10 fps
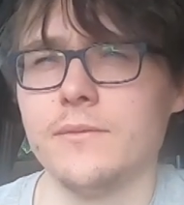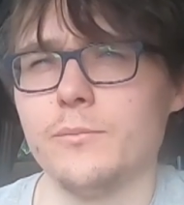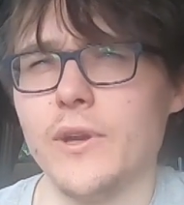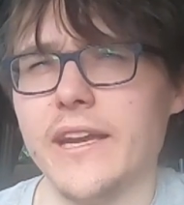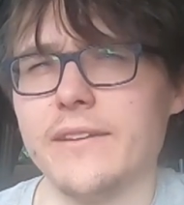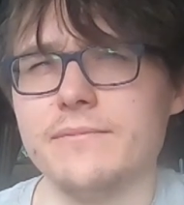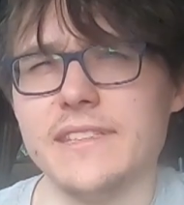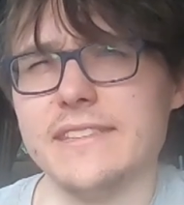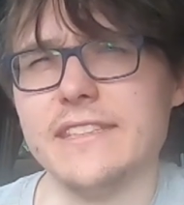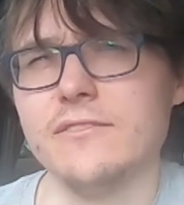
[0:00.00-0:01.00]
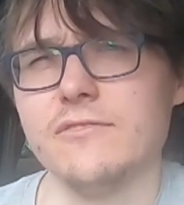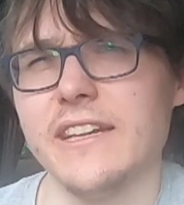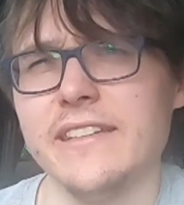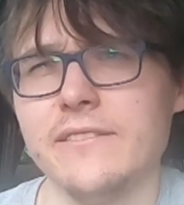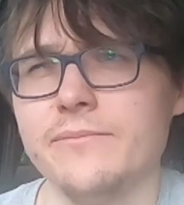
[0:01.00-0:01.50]
where it didn't
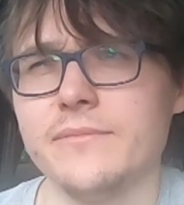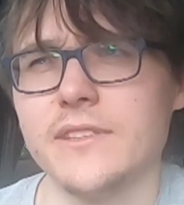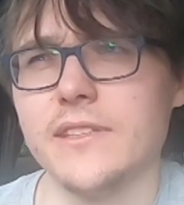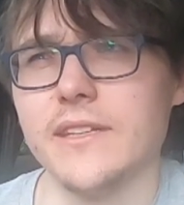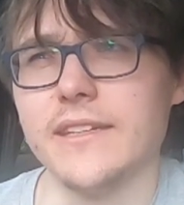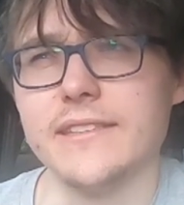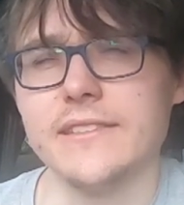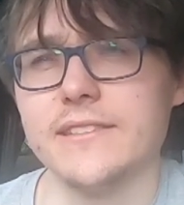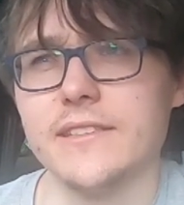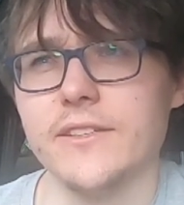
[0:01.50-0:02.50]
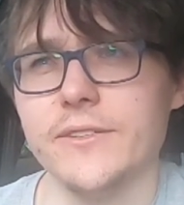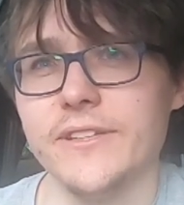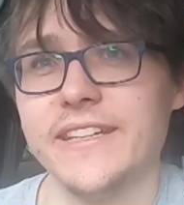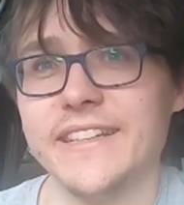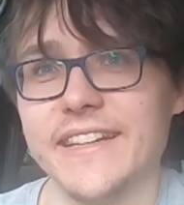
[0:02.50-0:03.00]
rain and it didn't snow
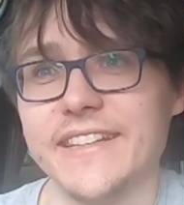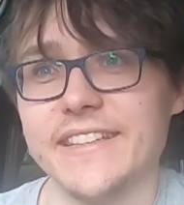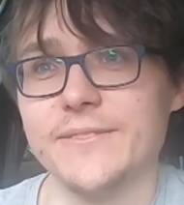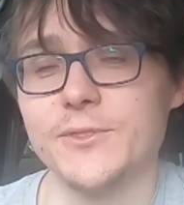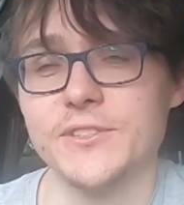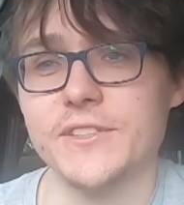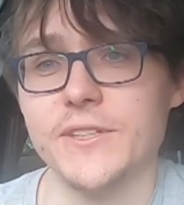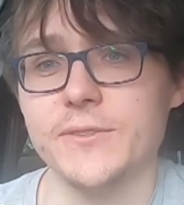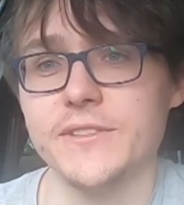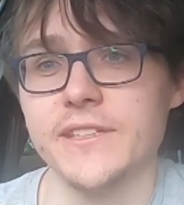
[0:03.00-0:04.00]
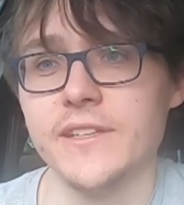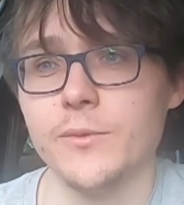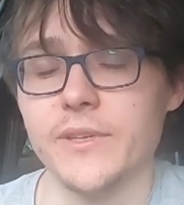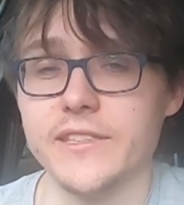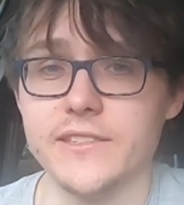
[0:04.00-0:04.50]
and it wasn't cold,
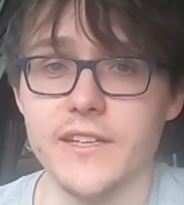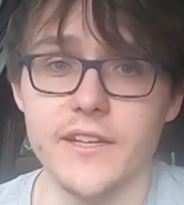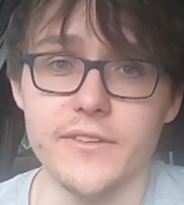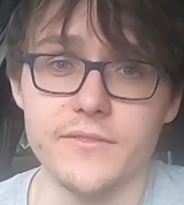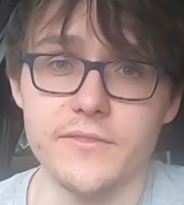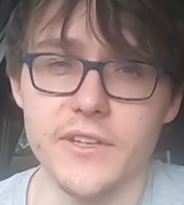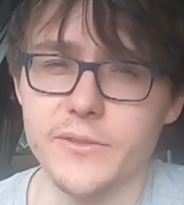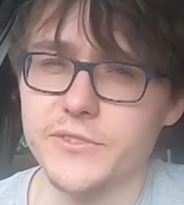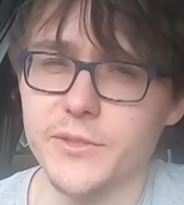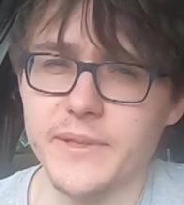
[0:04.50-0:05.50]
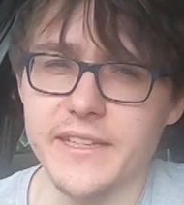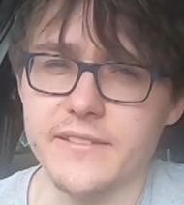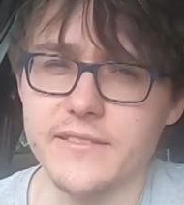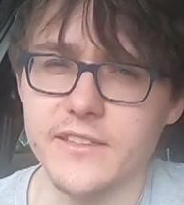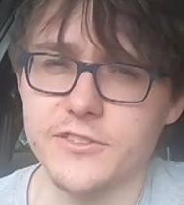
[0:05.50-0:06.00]
which I don't know too many
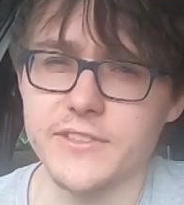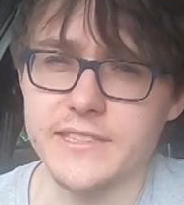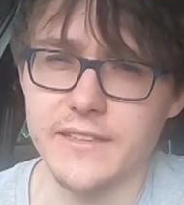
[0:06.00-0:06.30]
countries